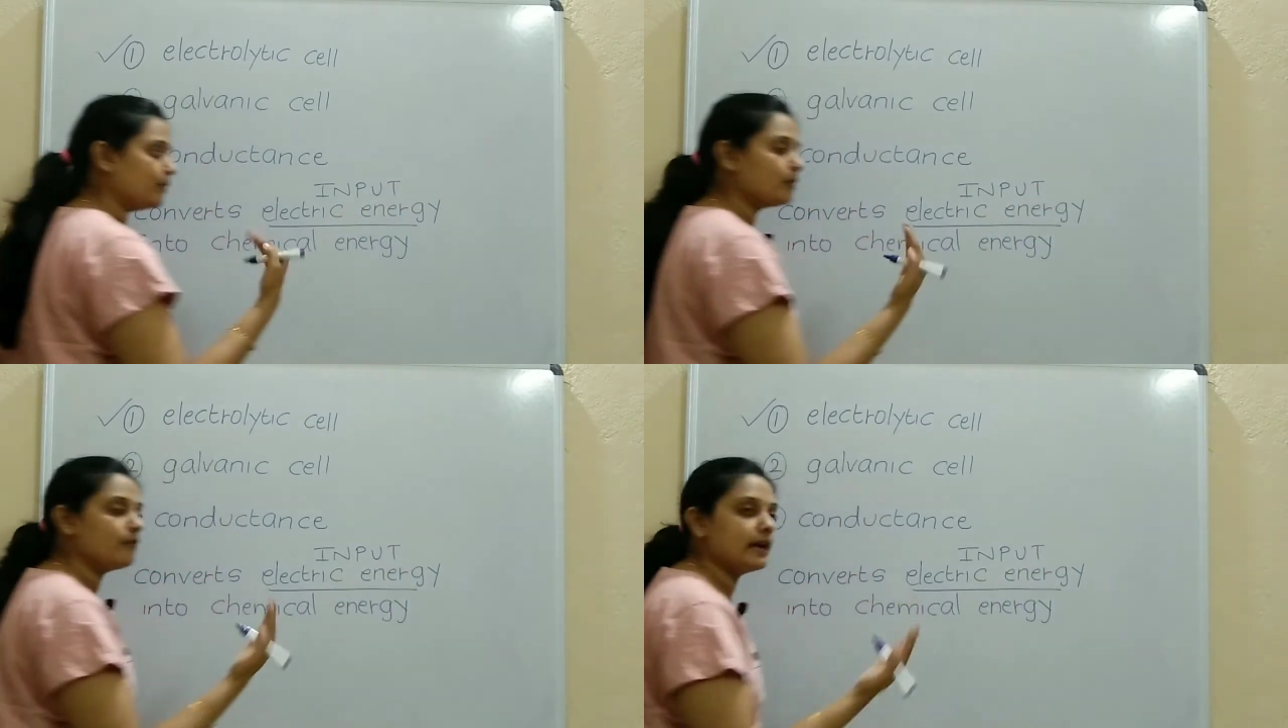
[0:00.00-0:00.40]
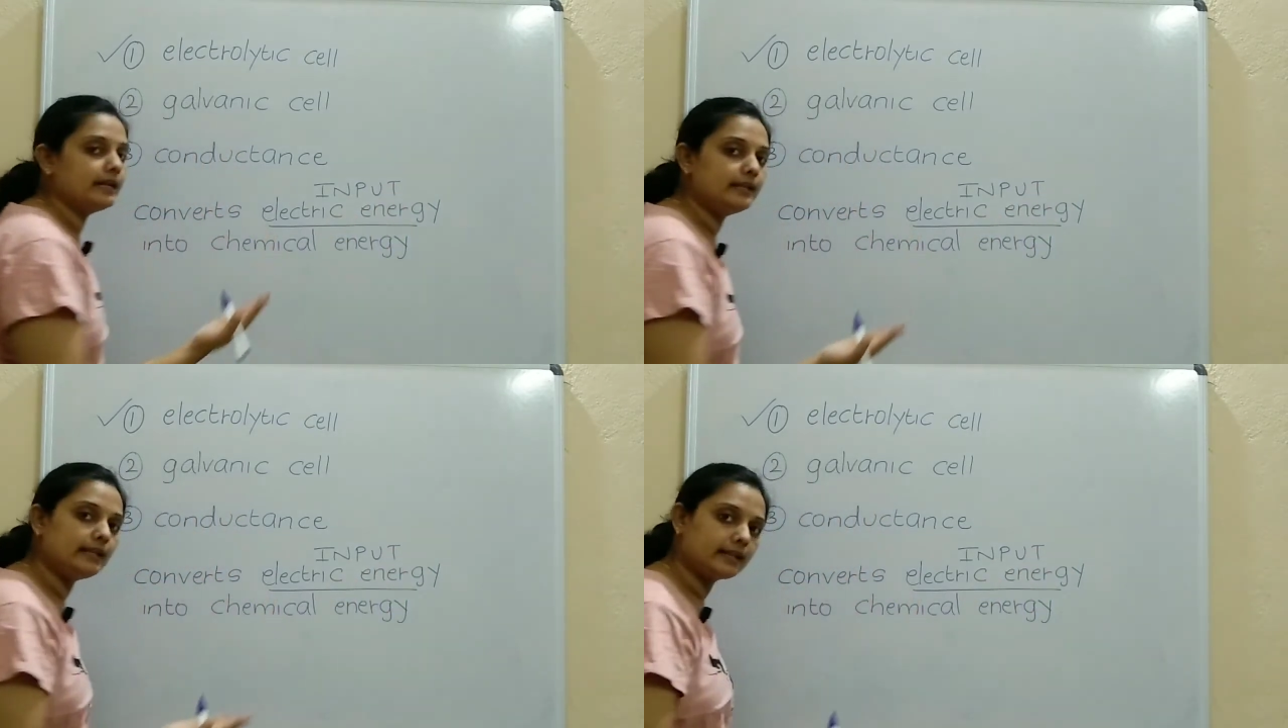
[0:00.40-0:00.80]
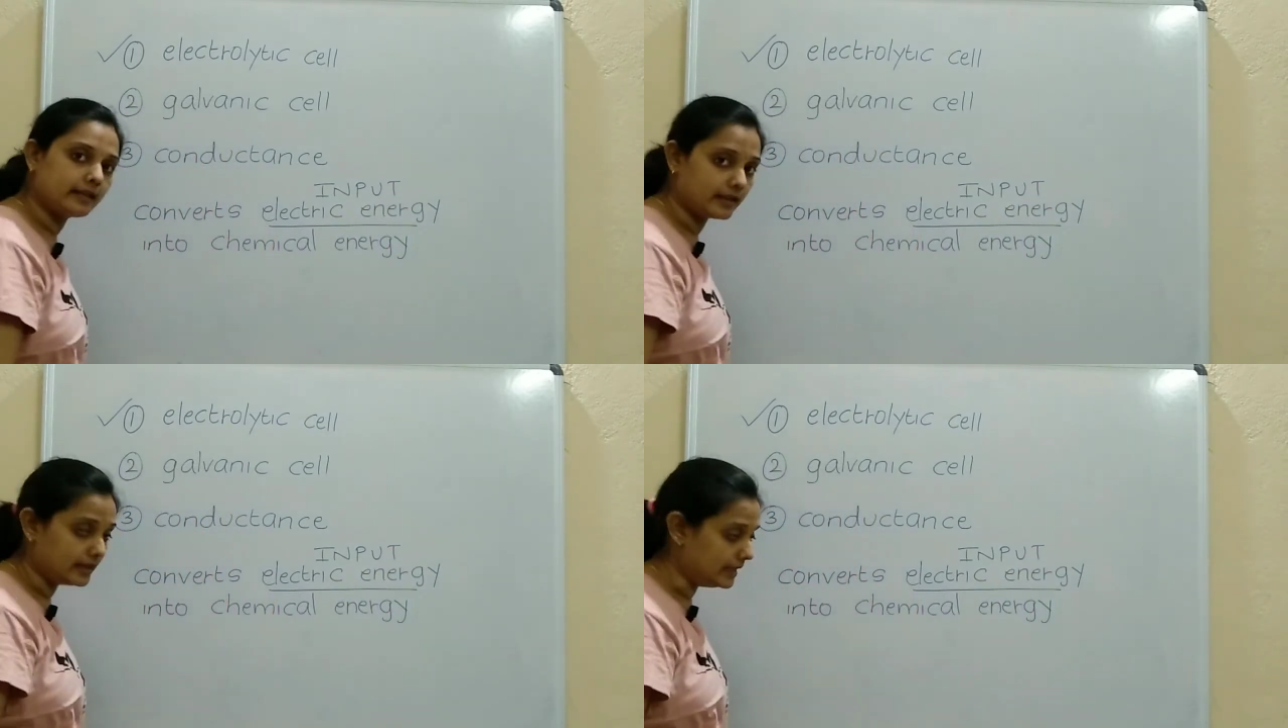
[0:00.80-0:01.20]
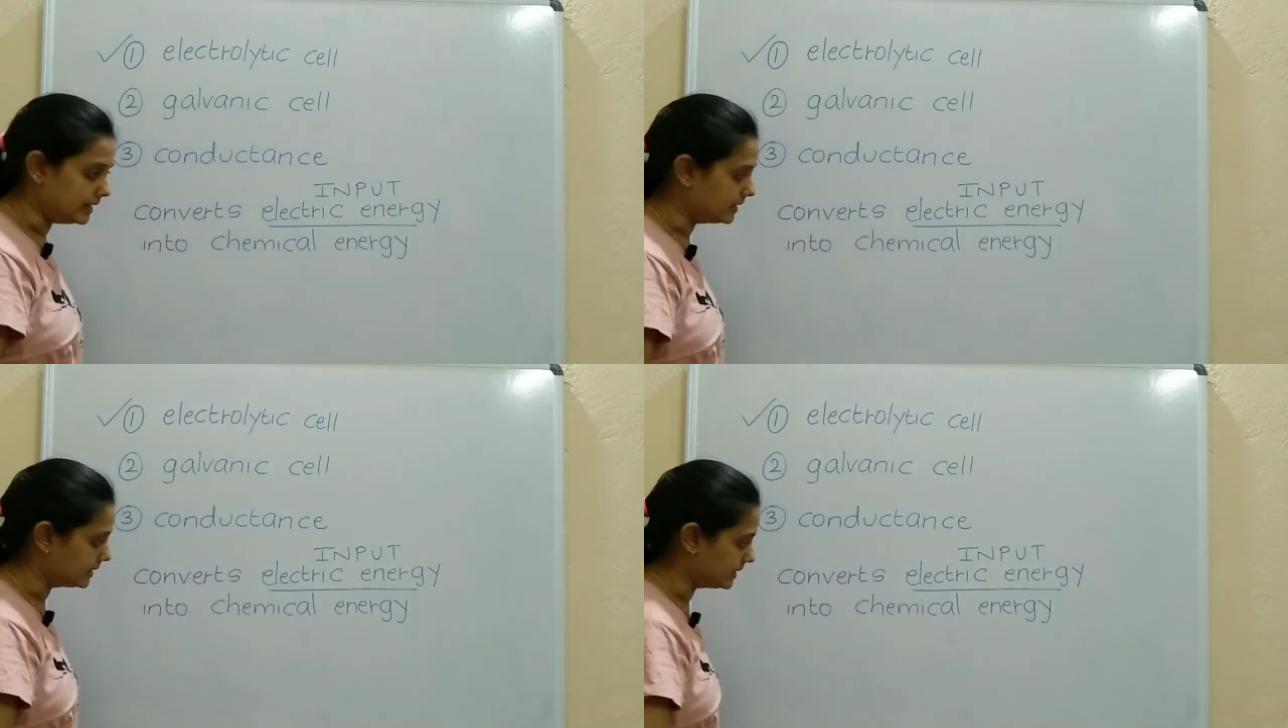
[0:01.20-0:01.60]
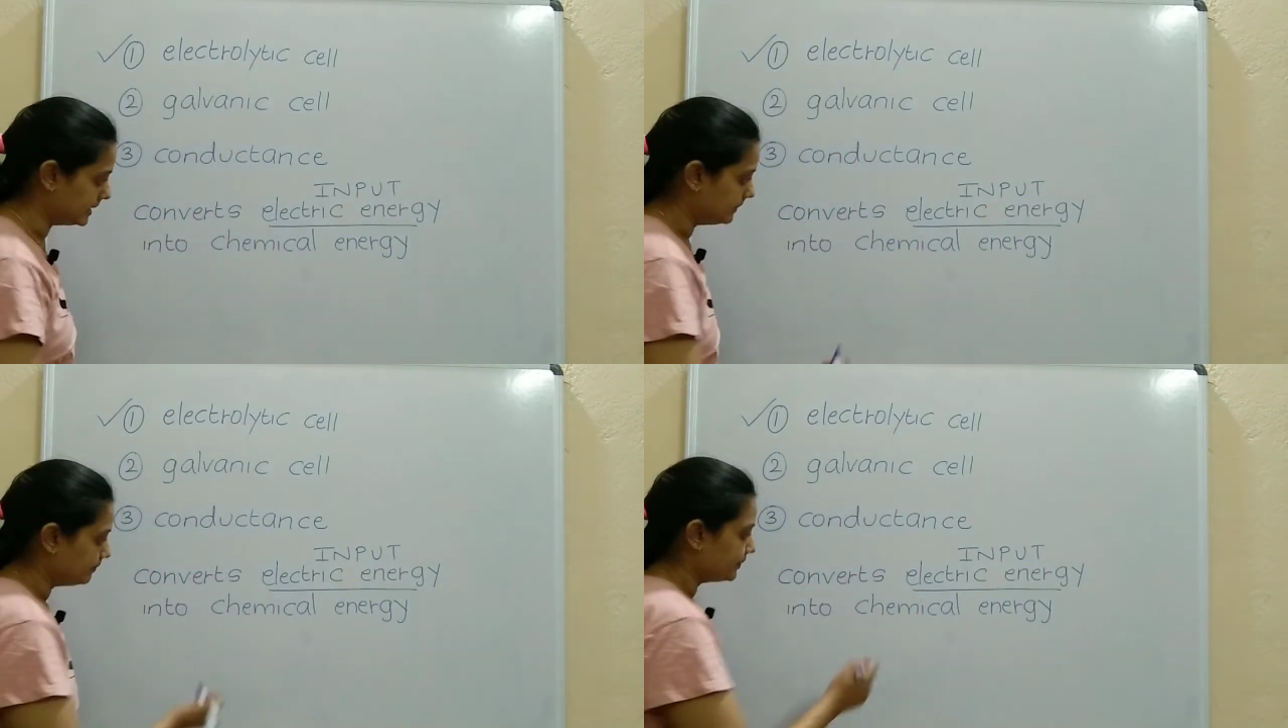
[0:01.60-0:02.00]
provide electrical energy.
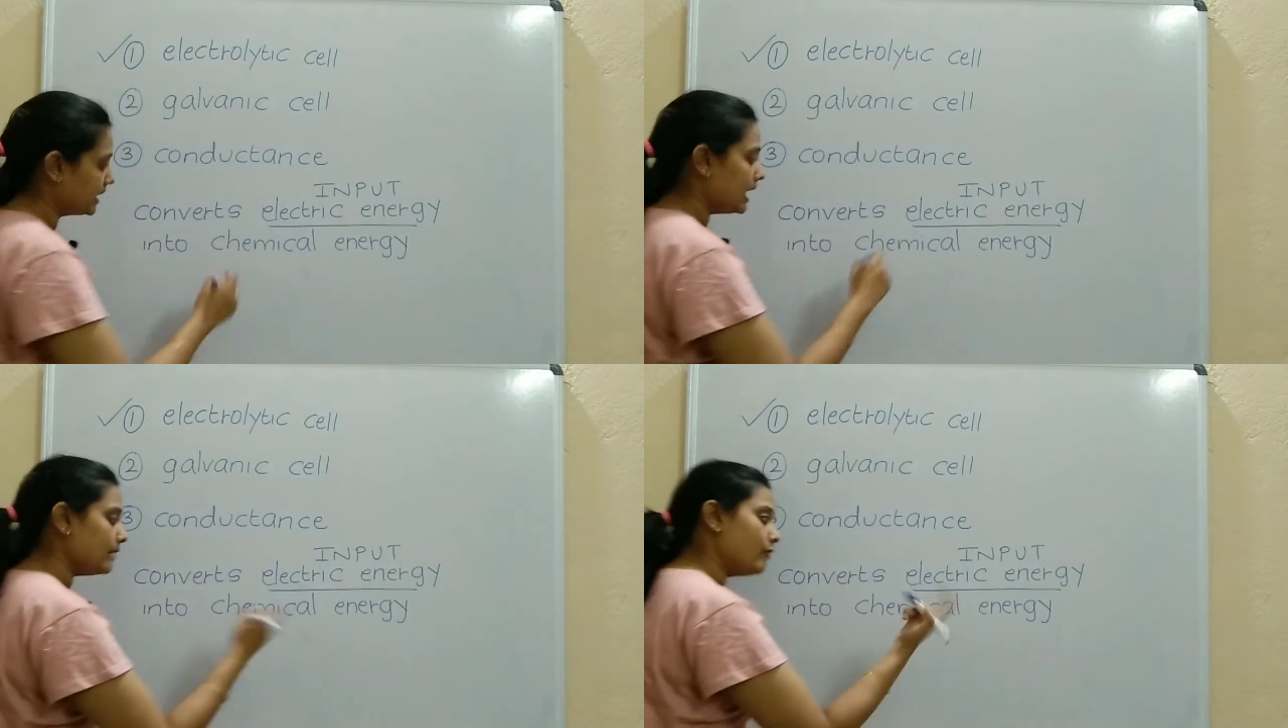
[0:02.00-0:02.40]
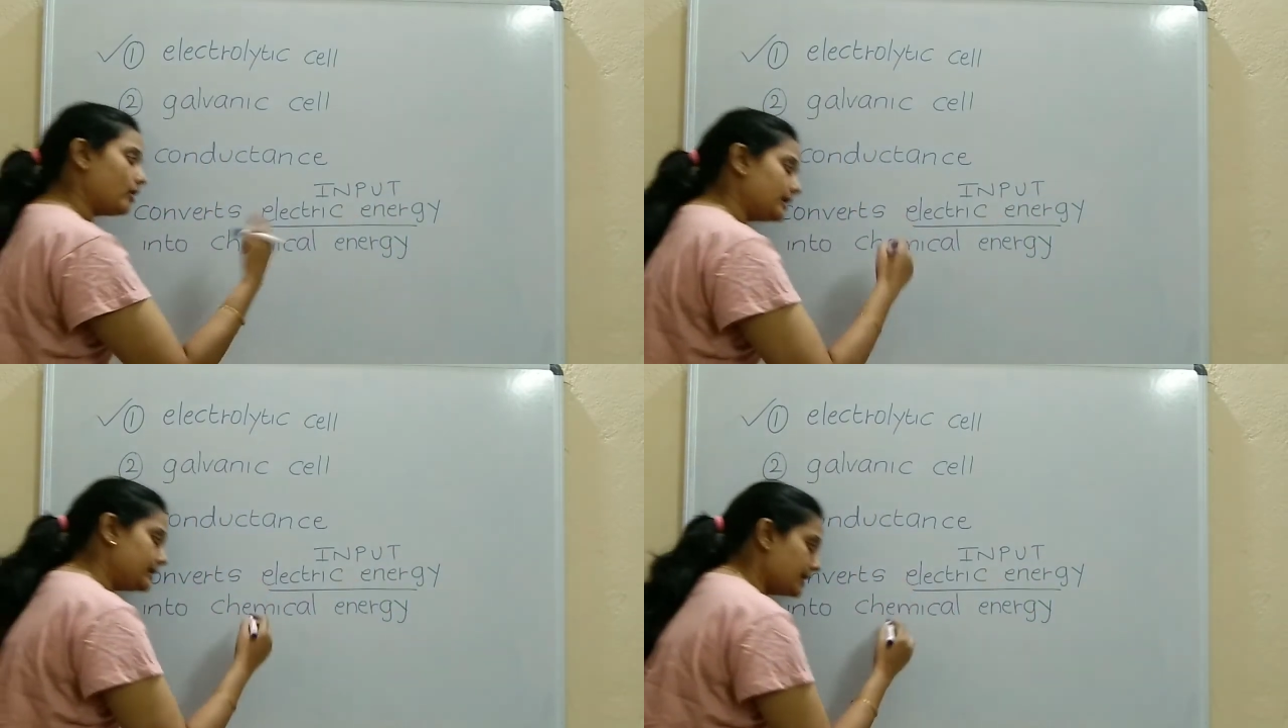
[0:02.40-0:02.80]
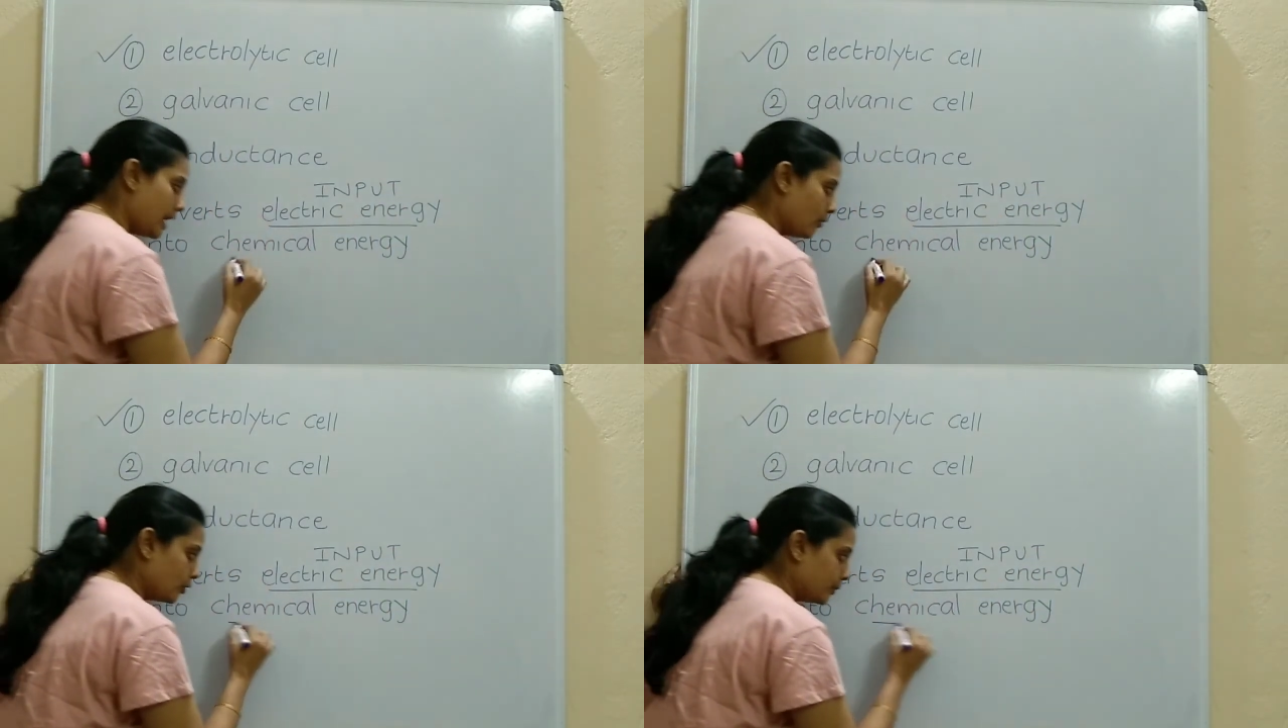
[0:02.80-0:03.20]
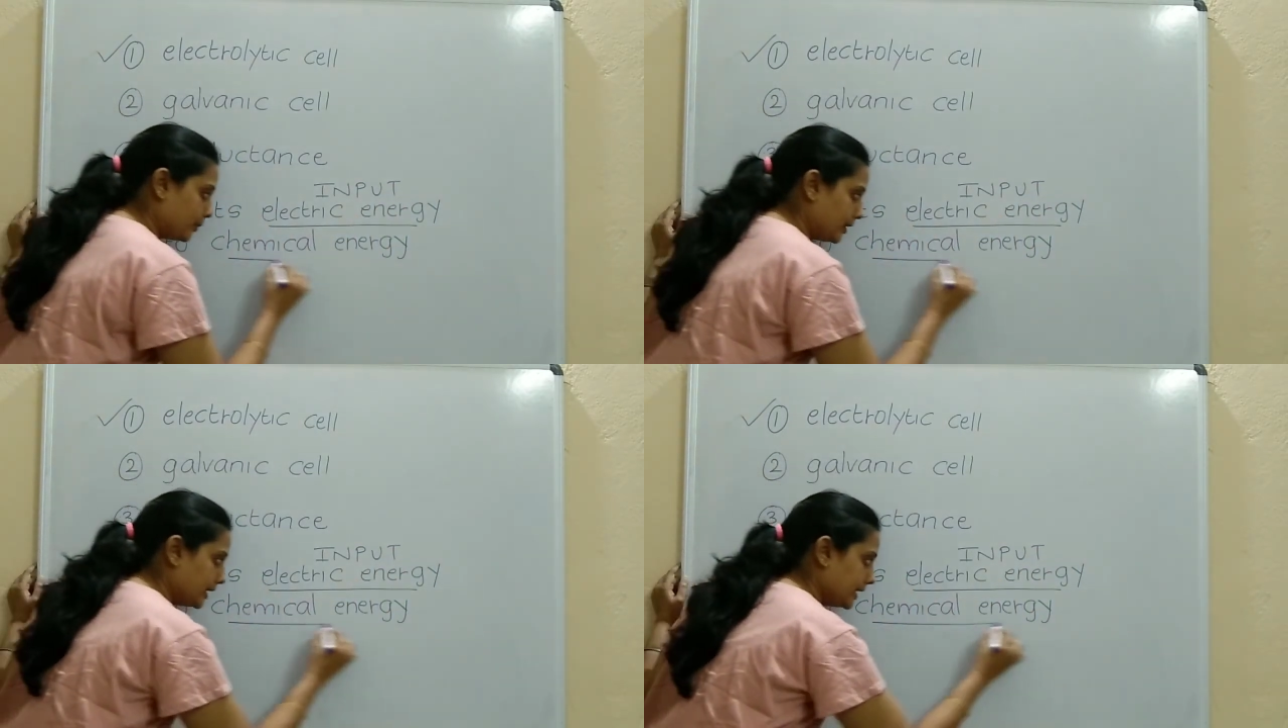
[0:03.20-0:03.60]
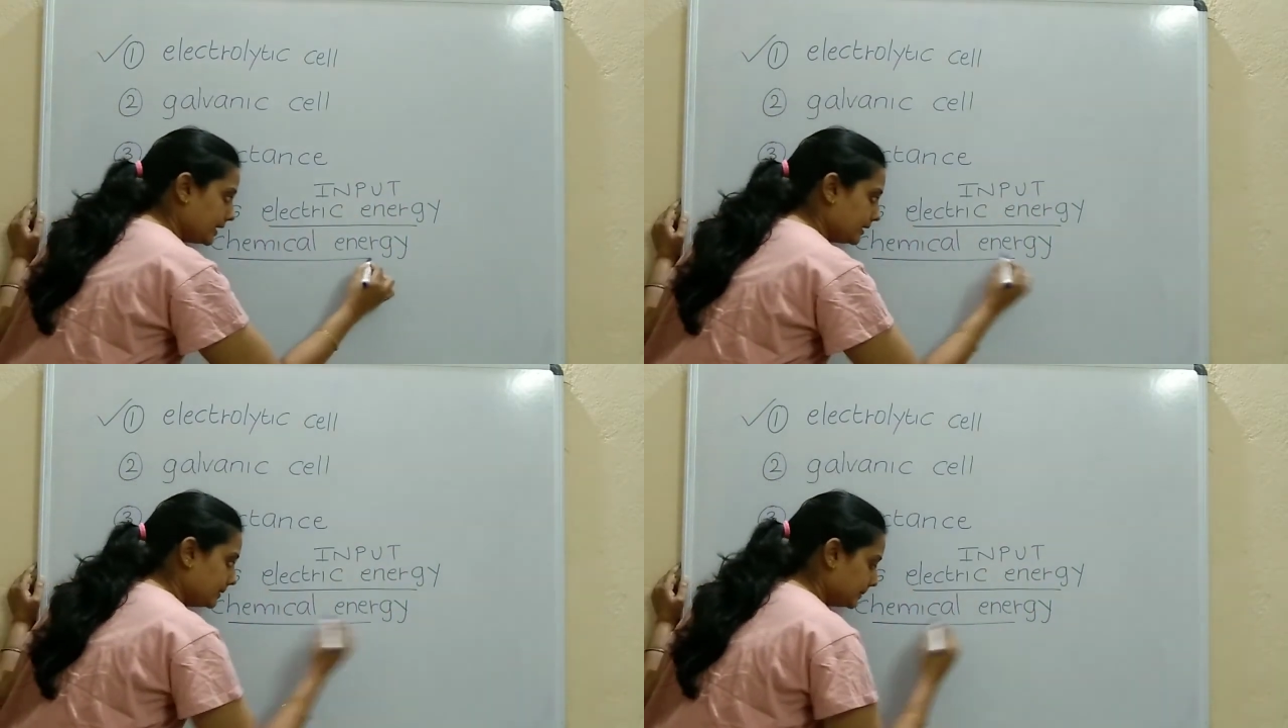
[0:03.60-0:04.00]
And what is the output here?